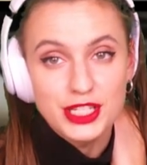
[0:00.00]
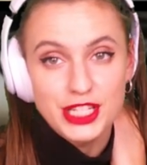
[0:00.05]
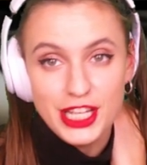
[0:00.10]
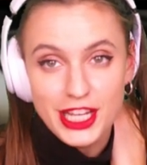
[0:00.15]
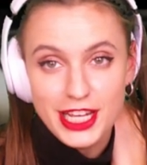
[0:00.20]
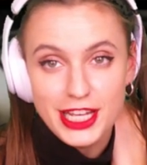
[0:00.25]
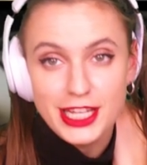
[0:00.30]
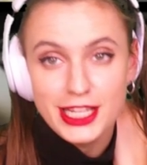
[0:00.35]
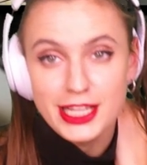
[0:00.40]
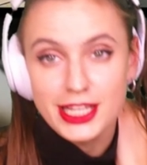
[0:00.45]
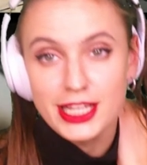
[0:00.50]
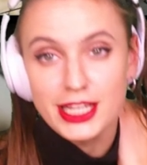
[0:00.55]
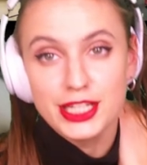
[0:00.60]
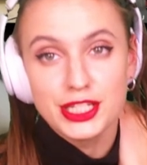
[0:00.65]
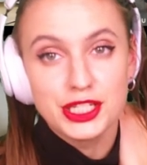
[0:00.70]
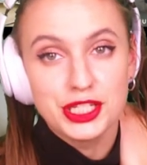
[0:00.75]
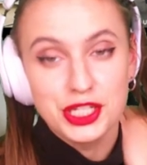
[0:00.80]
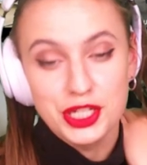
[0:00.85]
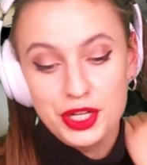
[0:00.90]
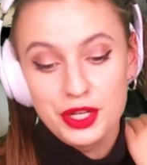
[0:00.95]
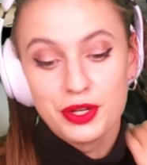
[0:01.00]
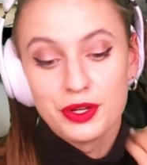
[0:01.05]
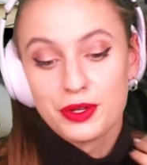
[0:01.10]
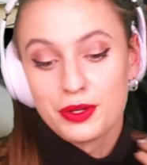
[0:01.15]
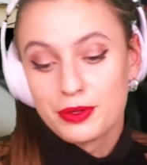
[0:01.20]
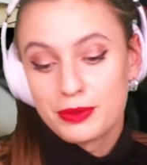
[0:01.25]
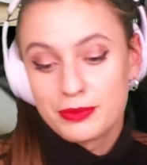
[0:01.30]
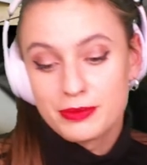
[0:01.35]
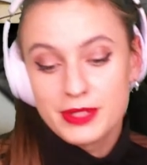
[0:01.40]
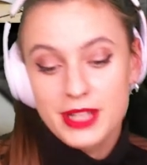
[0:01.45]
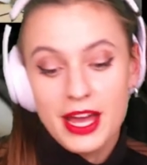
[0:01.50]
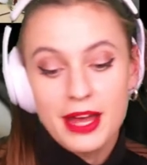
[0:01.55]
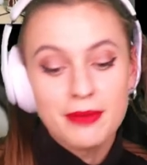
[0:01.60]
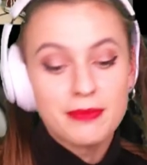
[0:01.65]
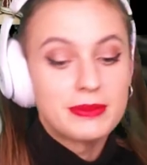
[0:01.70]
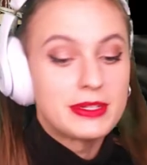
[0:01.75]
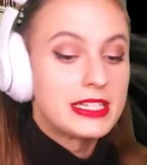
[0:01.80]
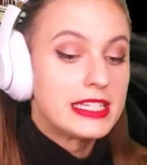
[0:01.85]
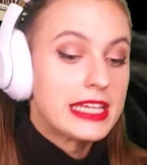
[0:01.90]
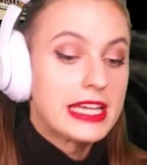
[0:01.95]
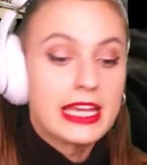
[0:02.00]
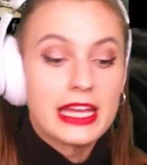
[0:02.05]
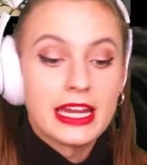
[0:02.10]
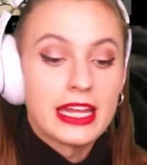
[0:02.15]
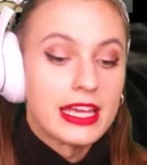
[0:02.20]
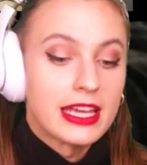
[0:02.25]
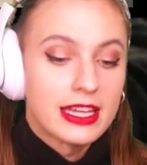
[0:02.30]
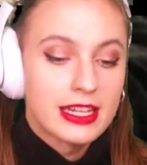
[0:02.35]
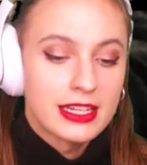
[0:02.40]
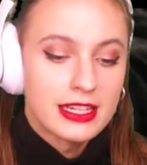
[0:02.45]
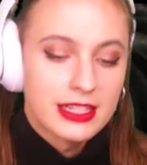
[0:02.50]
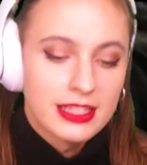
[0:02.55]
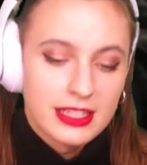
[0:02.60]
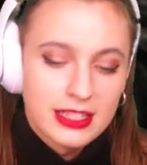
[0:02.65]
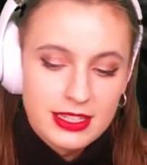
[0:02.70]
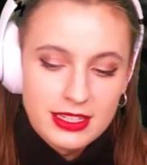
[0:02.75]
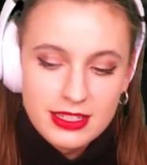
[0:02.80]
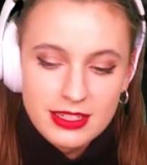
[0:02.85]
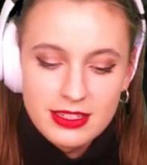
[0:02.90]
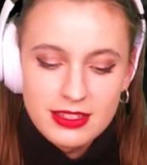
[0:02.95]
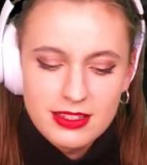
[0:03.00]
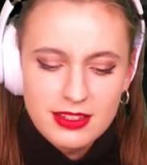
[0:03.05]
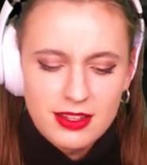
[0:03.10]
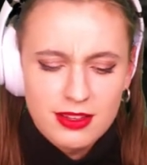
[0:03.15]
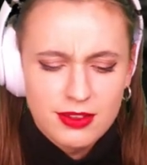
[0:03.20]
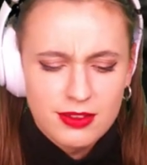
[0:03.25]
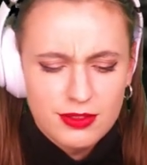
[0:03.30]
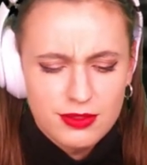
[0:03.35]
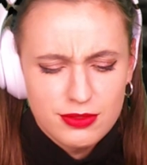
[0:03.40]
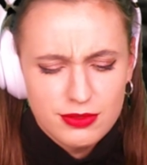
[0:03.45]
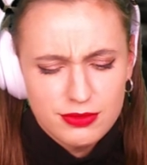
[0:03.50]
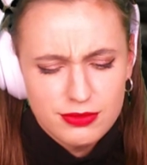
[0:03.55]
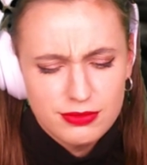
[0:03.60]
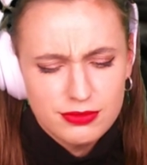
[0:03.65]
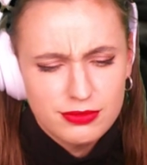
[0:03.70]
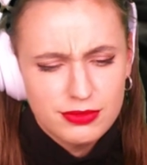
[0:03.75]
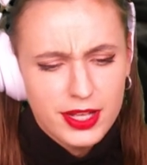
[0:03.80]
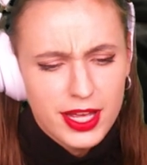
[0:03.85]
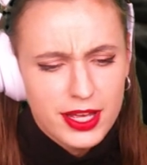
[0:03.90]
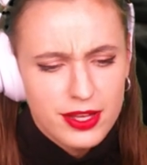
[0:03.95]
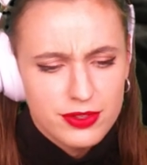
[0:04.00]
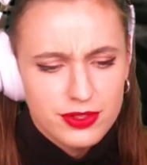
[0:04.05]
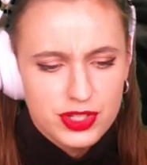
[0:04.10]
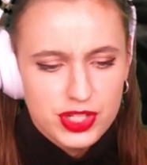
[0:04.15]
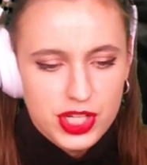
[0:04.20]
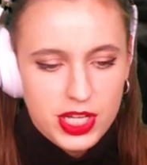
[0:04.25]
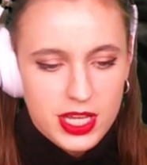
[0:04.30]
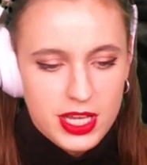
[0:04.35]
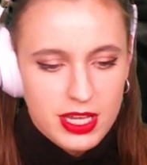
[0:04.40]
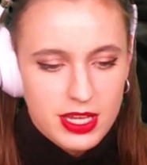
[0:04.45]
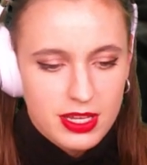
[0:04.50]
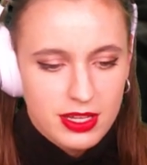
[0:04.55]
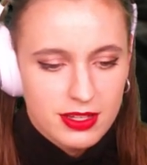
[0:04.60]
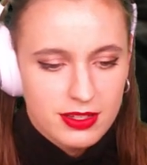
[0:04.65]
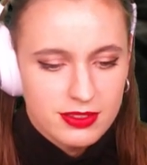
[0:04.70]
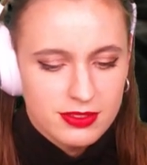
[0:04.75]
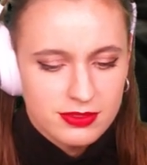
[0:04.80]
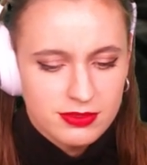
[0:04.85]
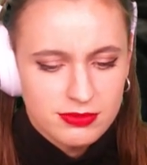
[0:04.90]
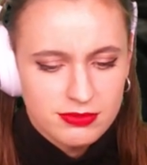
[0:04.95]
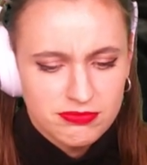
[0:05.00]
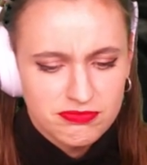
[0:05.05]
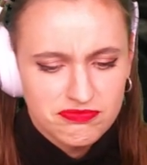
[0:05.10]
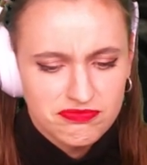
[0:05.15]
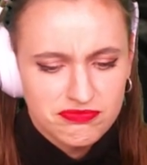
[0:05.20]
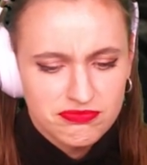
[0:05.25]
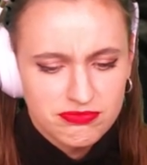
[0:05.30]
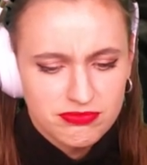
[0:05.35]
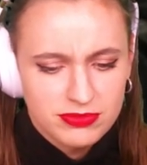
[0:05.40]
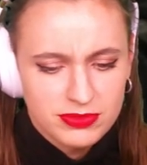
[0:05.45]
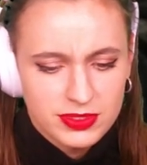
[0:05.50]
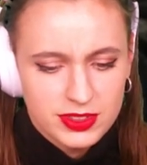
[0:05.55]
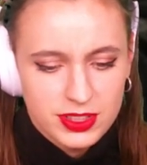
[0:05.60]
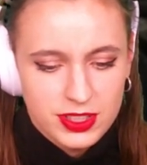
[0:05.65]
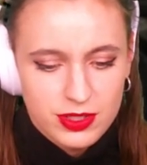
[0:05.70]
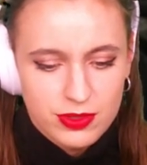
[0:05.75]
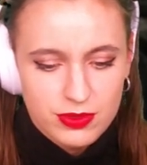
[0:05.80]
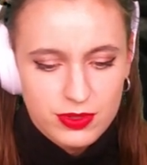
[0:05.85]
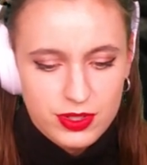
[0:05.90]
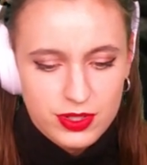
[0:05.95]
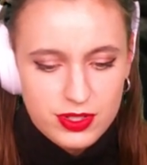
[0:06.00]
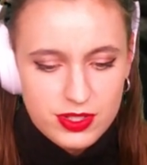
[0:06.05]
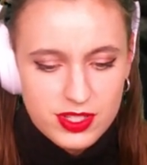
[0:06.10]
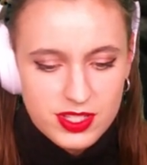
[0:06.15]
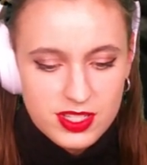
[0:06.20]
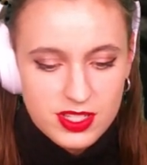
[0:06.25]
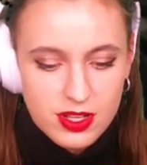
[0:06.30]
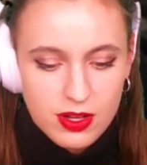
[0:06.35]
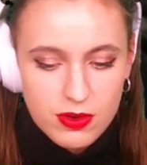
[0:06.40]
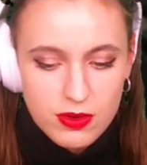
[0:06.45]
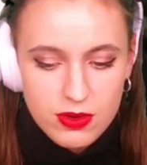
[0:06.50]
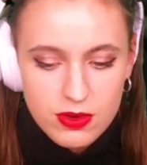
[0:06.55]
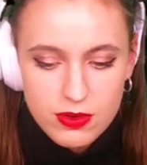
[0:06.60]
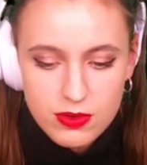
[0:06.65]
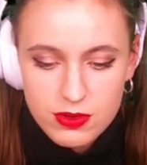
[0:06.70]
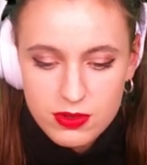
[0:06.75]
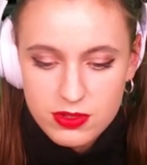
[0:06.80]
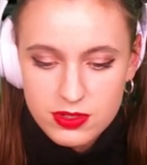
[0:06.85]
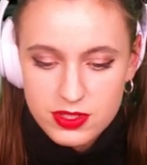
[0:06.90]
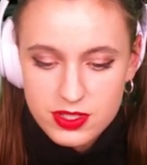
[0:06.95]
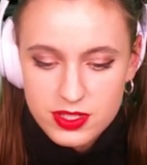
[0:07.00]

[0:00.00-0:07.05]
digging the Entombed. I'm digging it. Oh, LG. You look so cool,